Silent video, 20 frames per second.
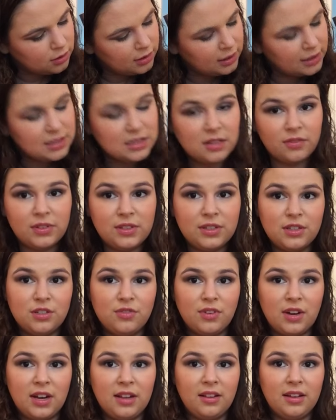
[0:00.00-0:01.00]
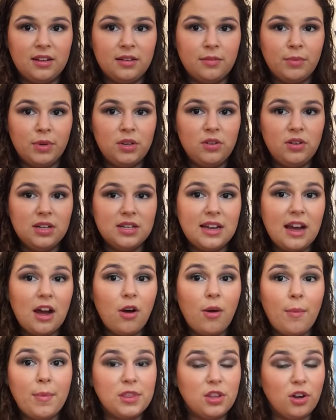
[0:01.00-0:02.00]
That's the Vintage Violet, but you can
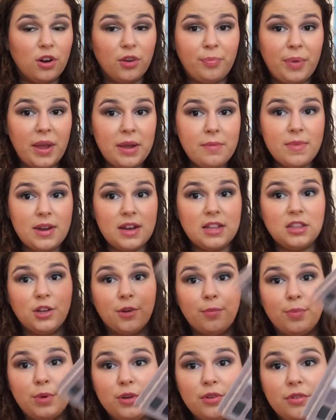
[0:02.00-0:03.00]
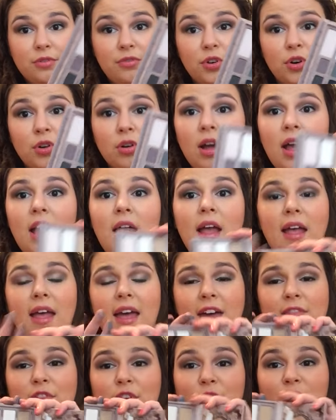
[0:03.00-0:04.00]
tell, I mean, they're pigmented, they're beautiful,
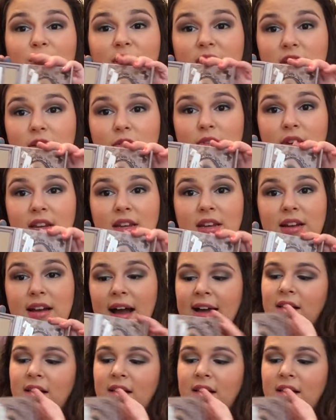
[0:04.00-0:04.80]
and they're really unique.